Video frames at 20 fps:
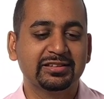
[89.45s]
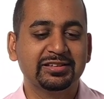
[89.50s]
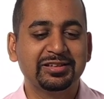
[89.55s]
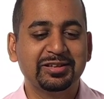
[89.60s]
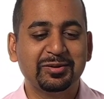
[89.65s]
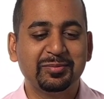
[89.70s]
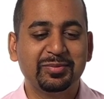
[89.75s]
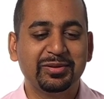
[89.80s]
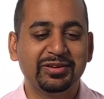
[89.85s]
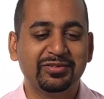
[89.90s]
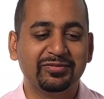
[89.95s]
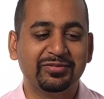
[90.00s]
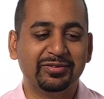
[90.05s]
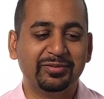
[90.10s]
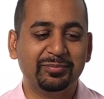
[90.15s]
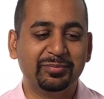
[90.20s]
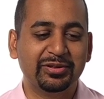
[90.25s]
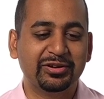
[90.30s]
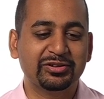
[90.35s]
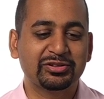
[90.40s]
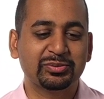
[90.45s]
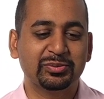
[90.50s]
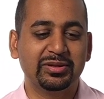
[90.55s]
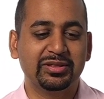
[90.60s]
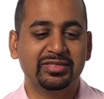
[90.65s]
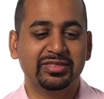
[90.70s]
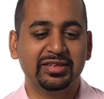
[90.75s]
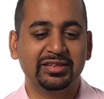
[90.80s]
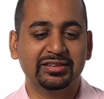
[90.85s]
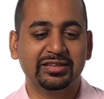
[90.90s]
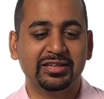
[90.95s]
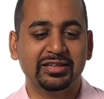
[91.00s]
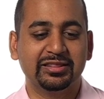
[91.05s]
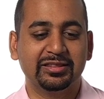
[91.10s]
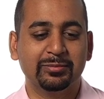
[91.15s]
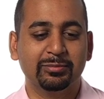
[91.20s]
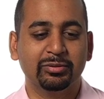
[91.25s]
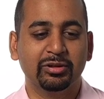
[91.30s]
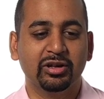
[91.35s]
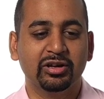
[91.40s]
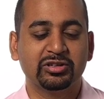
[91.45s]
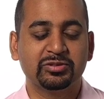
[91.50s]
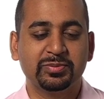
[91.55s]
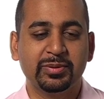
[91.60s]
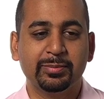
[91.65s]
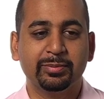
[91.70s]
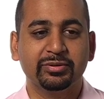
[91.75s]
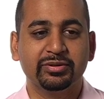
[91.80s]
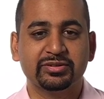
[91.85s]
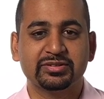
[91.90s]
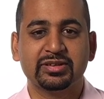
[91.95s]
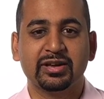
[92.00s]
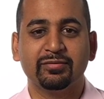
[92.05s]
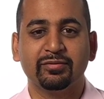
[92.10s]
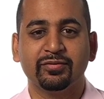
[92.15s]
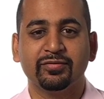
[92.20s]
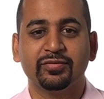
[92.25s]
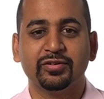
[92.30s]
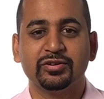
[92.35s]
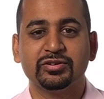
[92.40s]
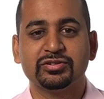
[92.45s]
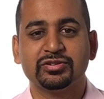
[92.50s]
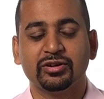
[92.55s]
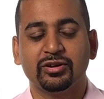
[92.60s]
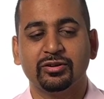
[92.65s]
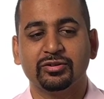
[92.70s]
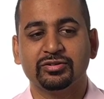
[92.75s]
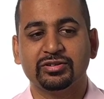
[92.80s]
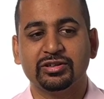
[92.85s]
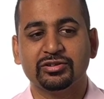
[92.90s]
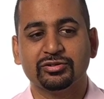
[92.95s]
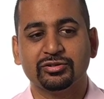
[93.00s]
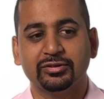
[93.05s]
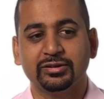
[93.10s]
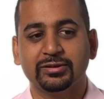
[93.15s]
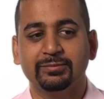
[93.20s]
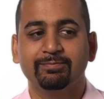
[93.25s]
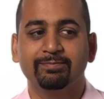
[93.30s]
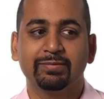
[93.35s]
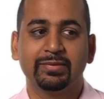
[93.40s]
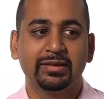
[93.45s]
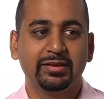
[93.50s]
little bit of a bittersweet thing that the blogs people discover first are essentially,